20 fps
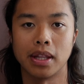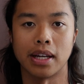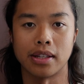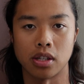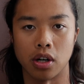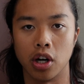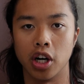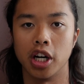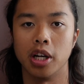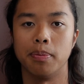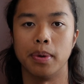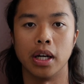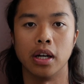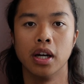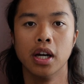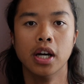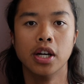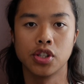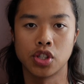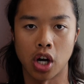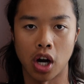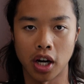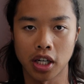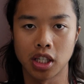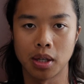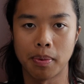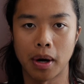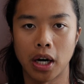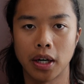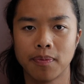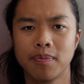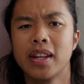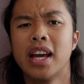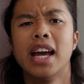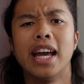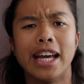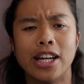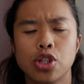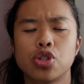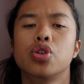that's already been talked about.
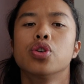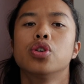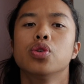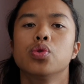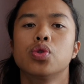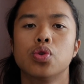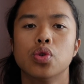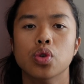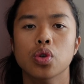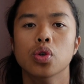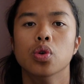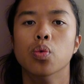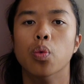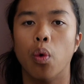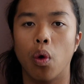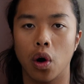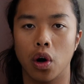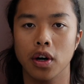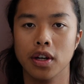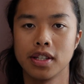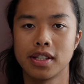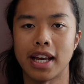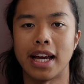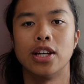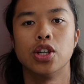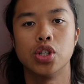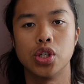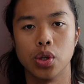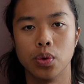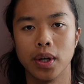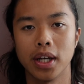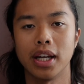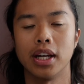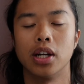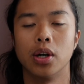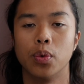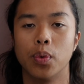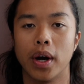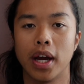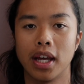Introduce new warrants and do it
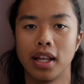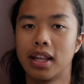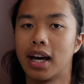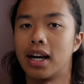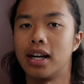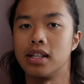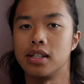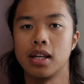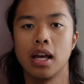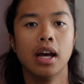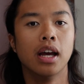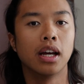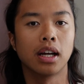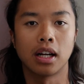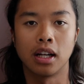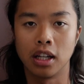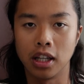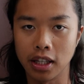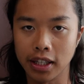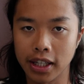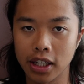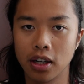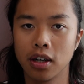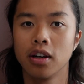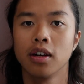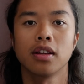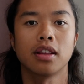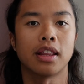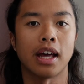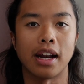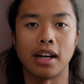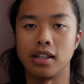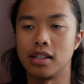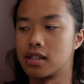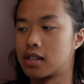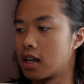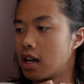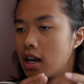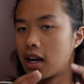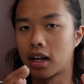in a way that is clear, that
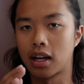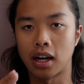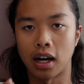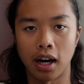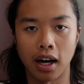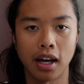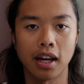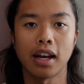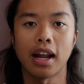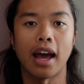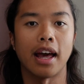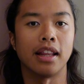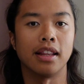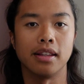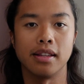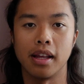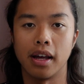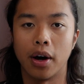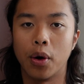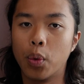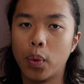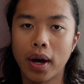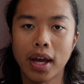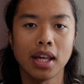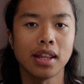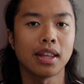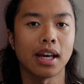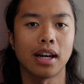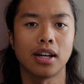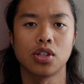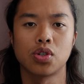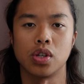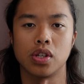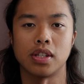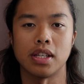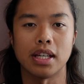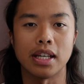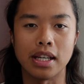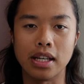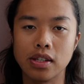is cut, and a way that is
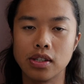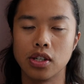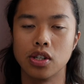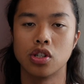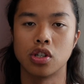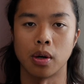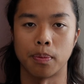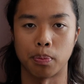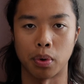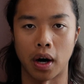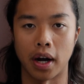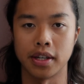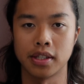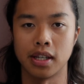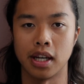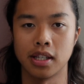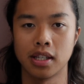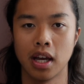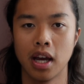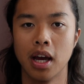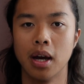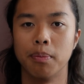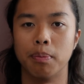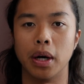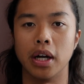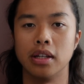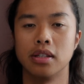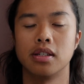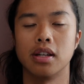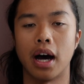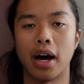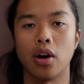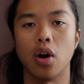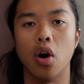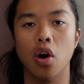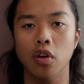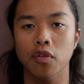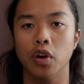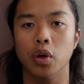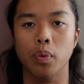just easy to process, but is not
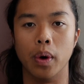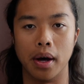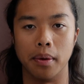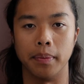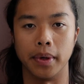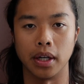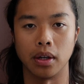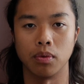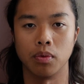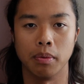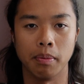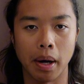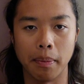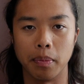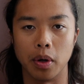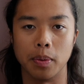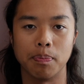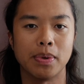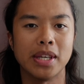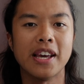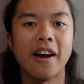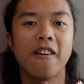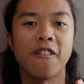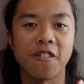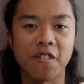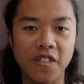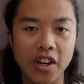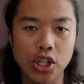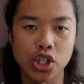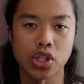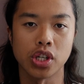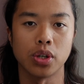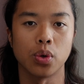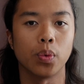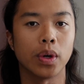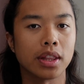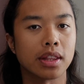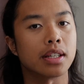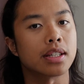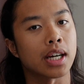overwhelming. Remember, be efficient
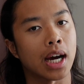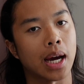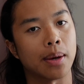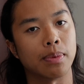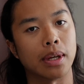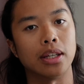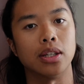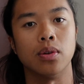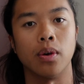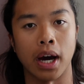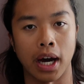with the time that you